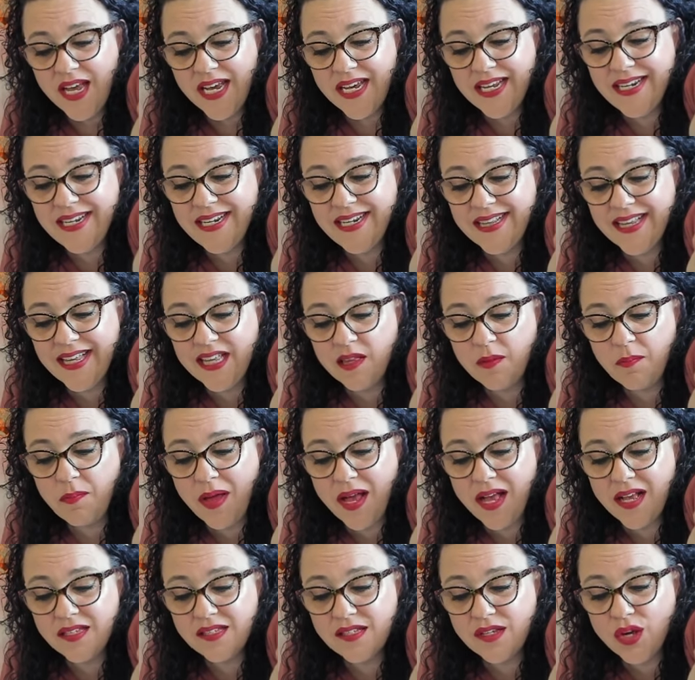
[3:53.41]
I need to let the
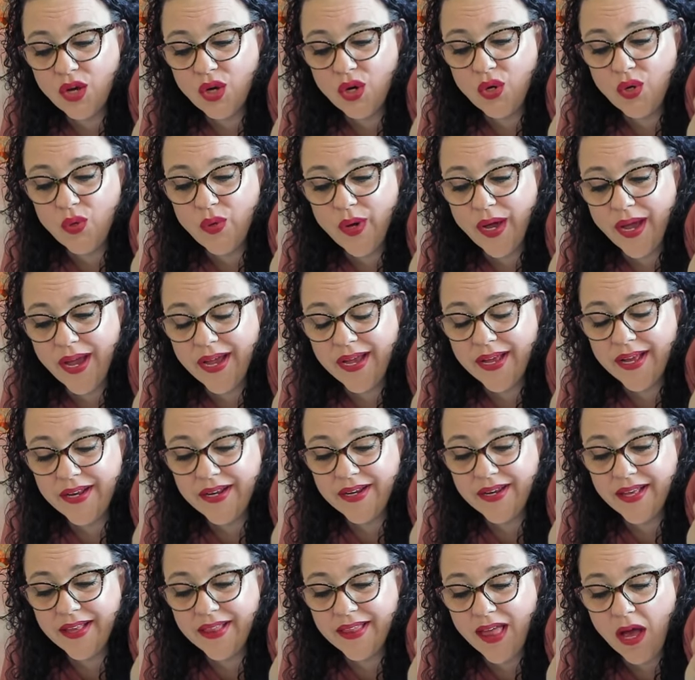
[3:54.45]
past go
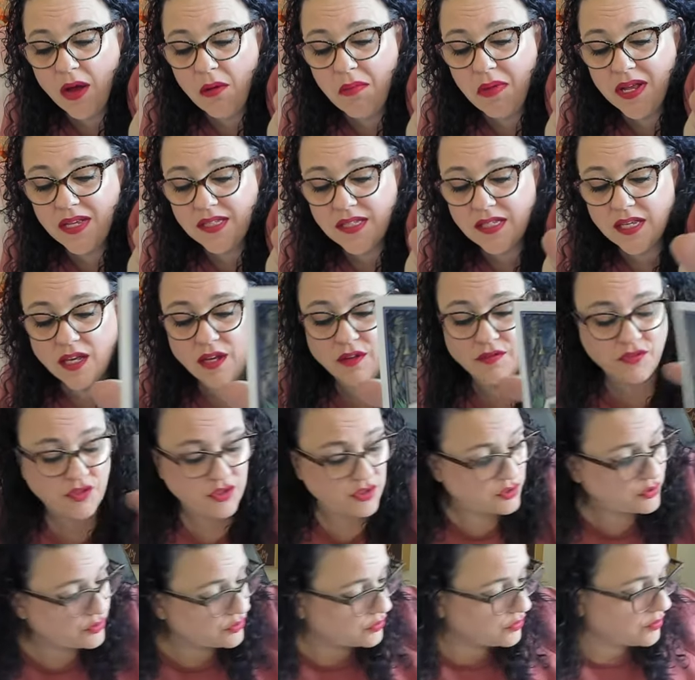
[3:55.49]
and allow myself
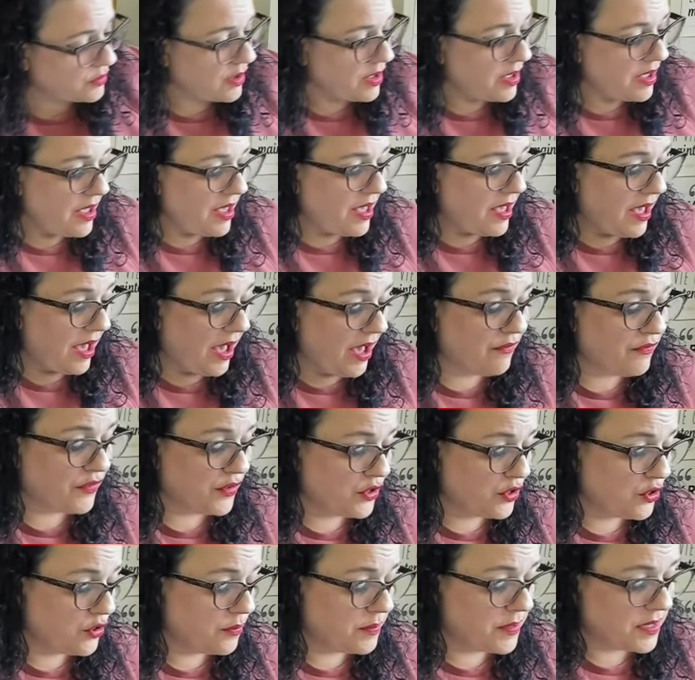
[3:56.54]
to have a
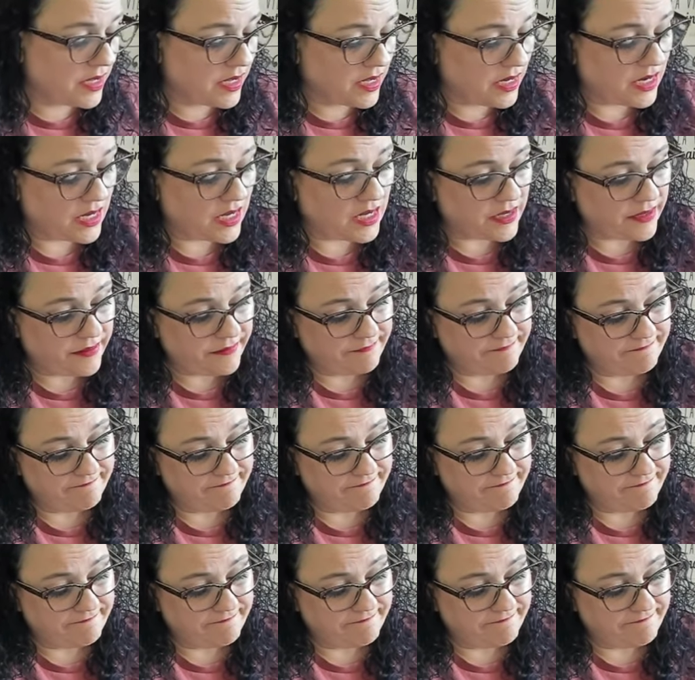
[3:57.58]
new beginning.